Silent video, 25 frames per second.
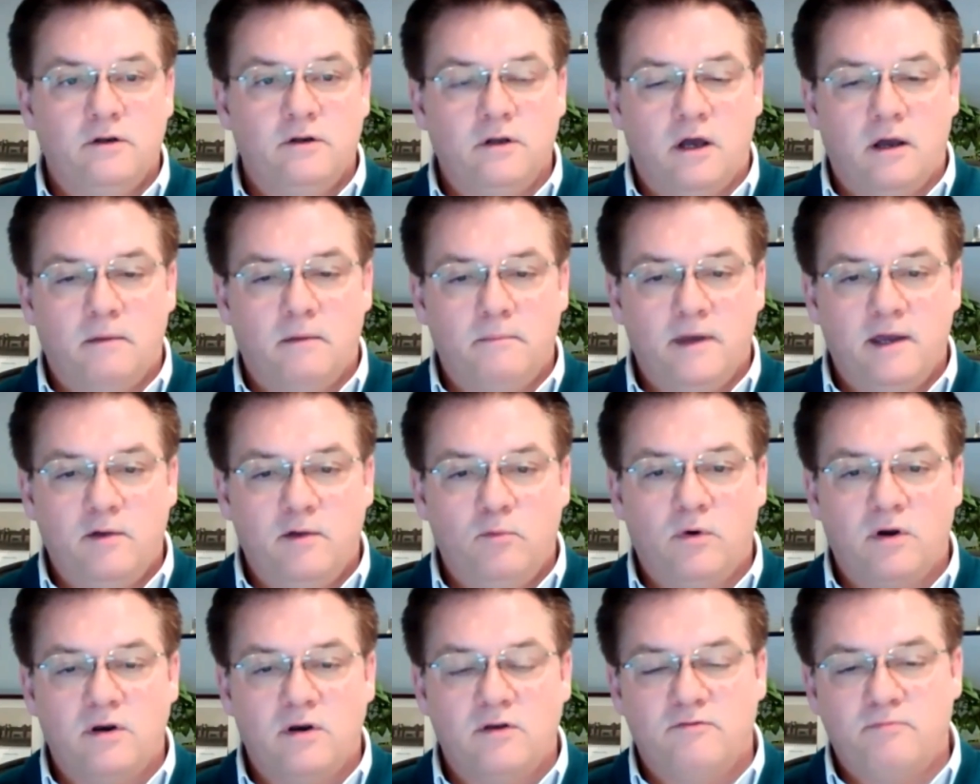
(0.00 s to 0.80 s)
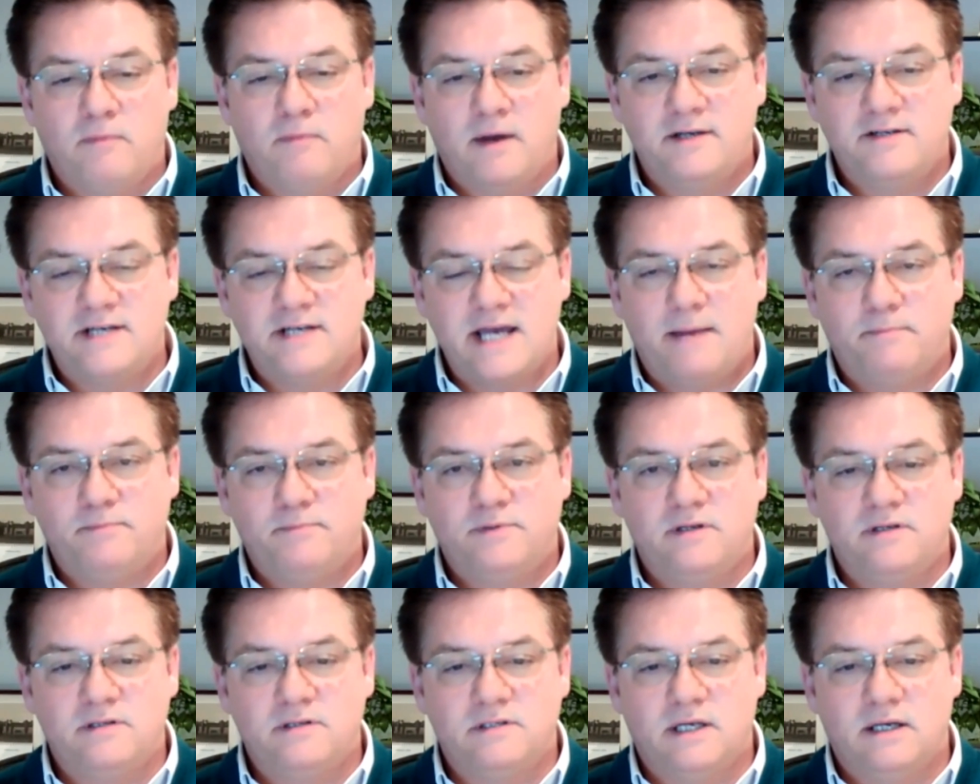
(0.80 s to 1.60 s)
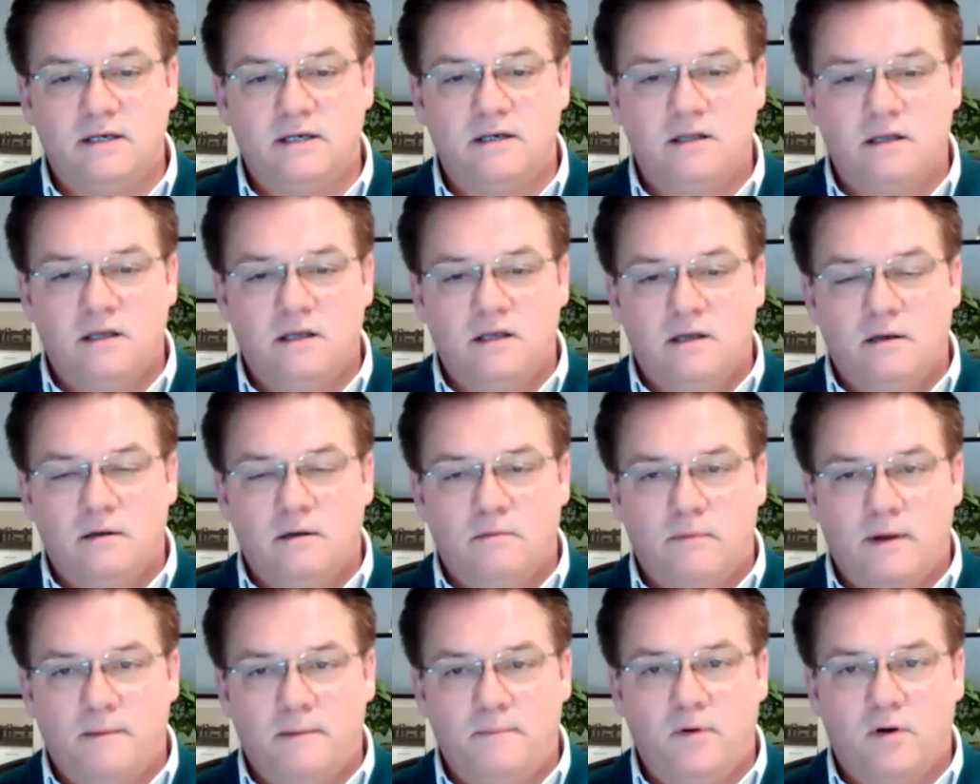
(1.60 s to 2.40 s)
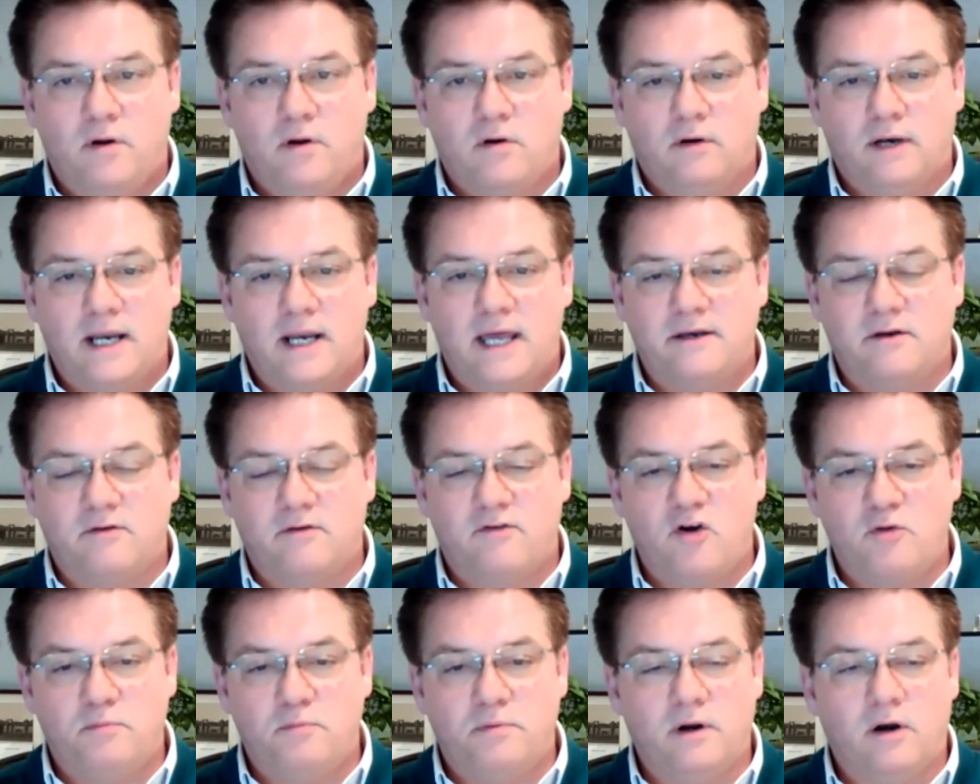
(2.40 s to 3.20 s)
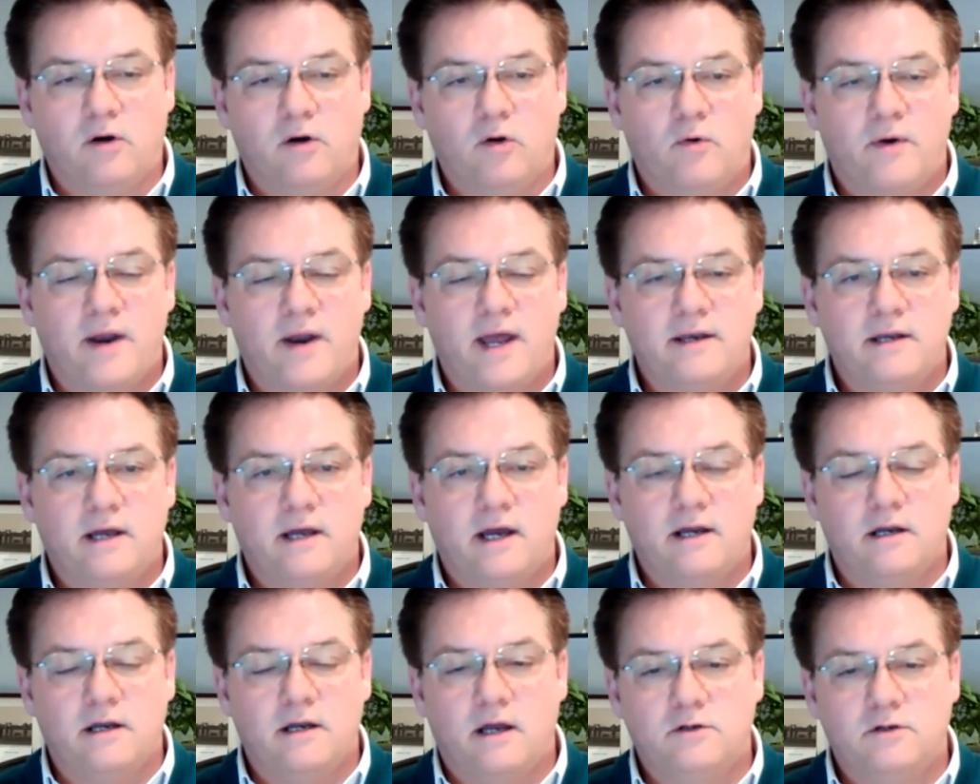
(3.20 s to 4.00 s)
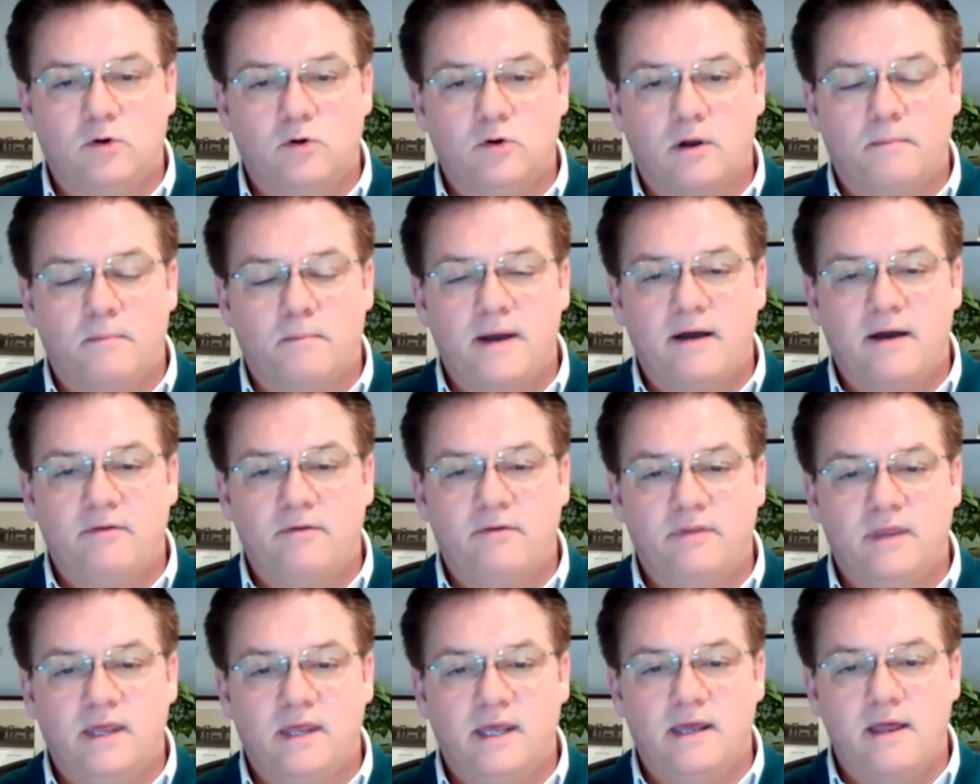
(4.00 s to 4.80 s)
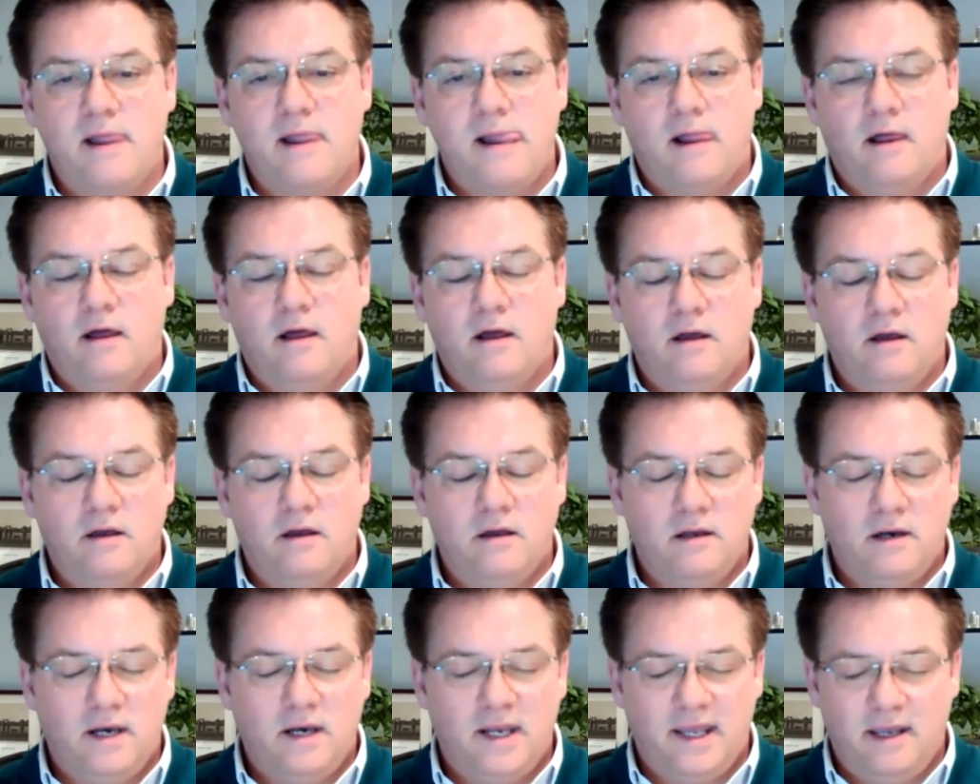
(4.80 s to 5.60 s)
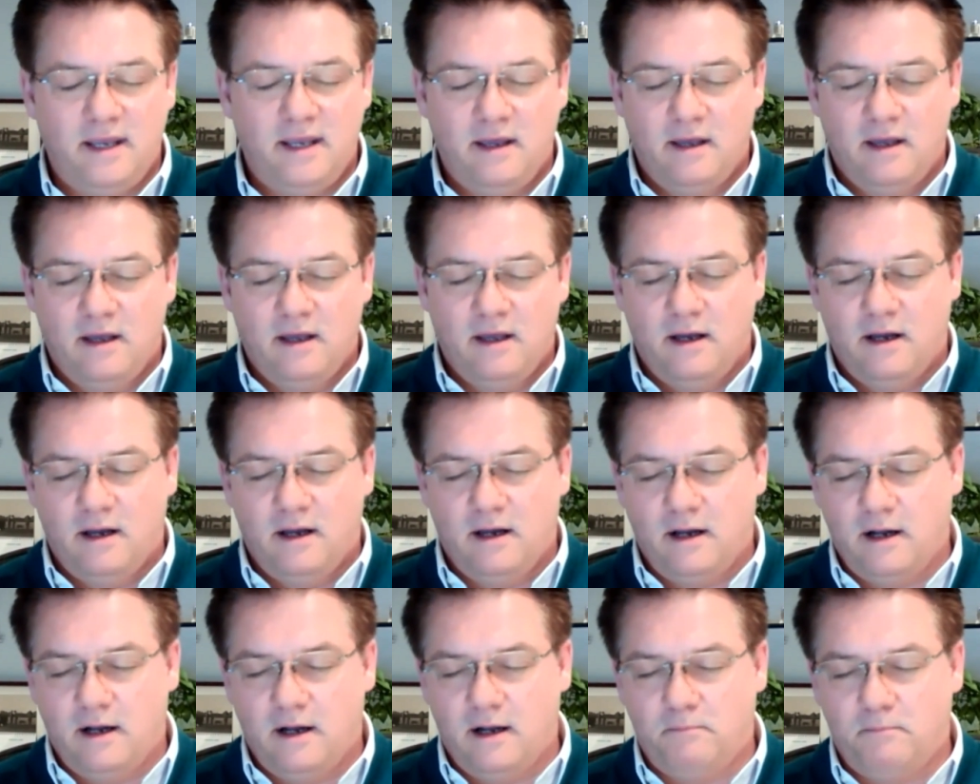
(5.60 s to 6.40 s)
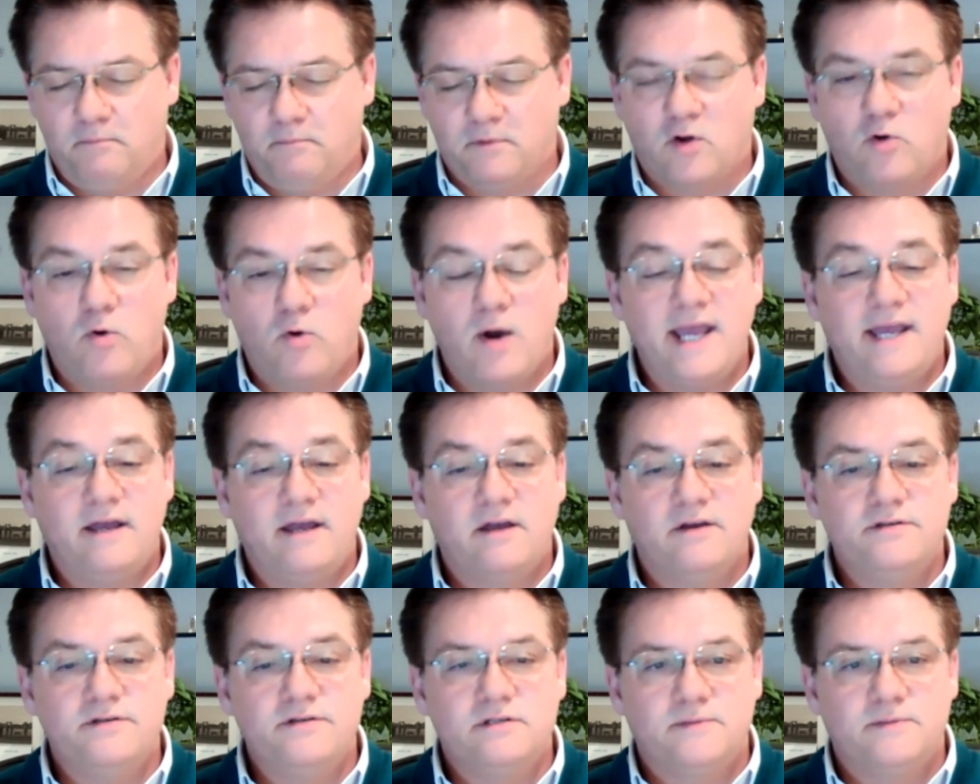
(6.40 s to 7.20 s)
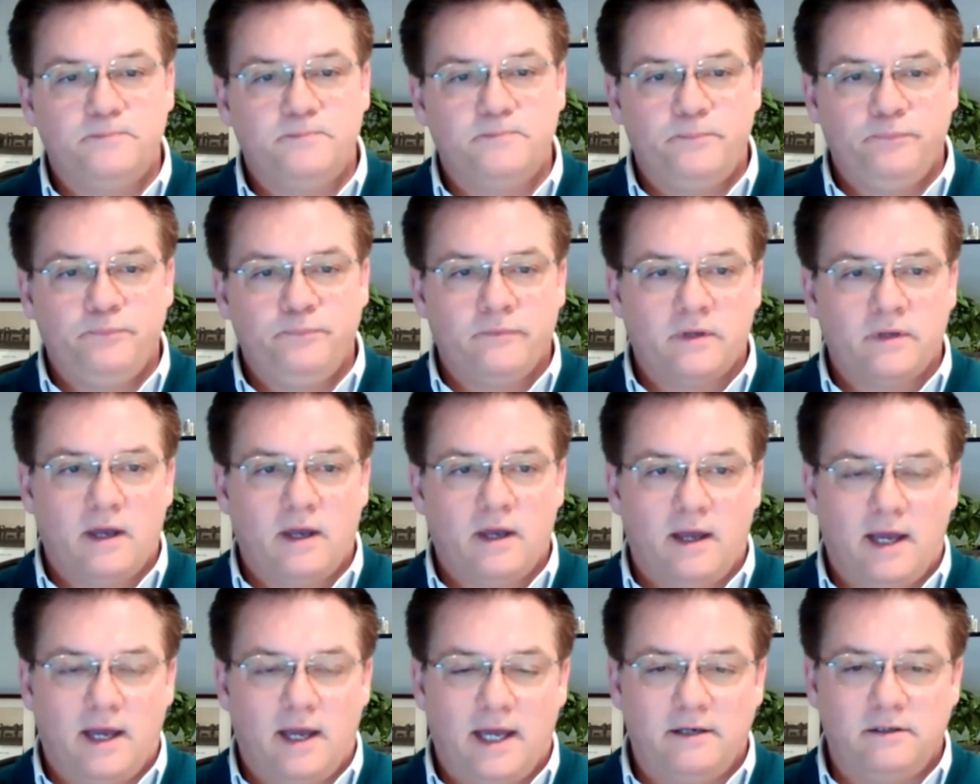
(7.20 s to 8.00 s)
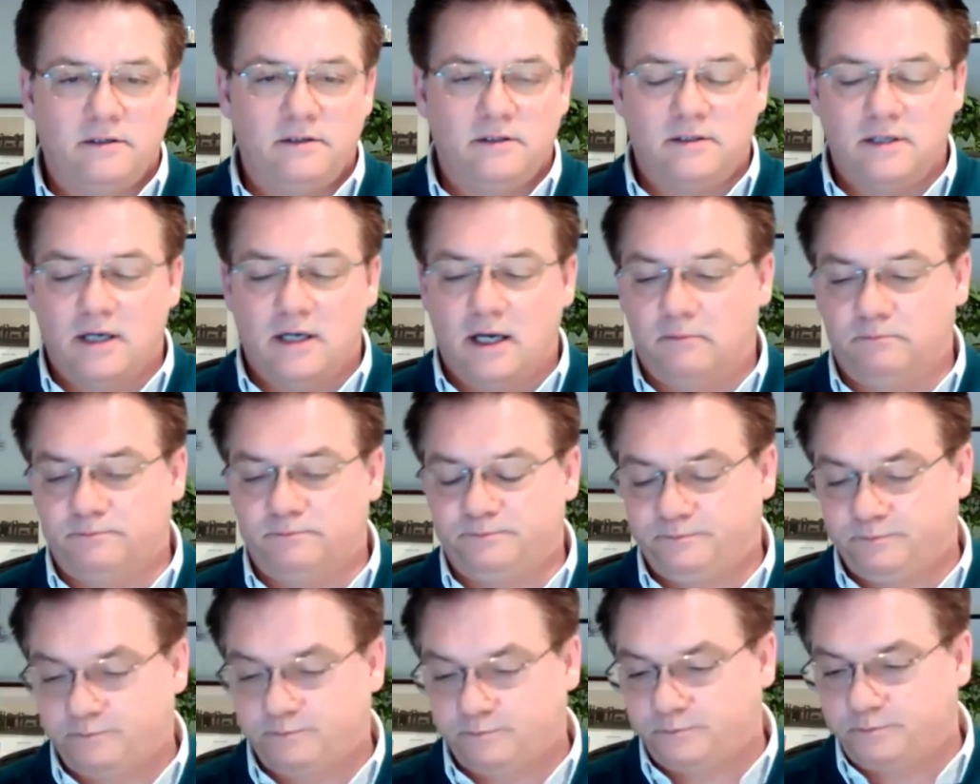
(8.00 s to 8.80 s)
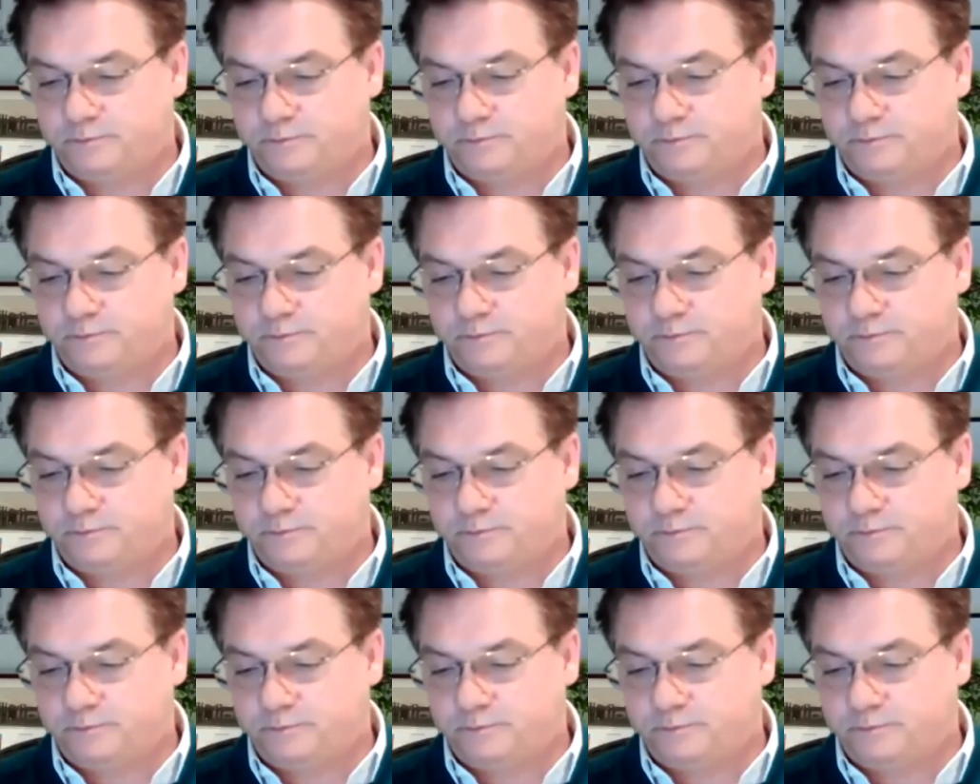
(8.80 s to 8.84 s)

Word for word: Um, in one of my chapters in my book on Land of Hope and Glory, I, I, I talk about the early um, Quakers and um,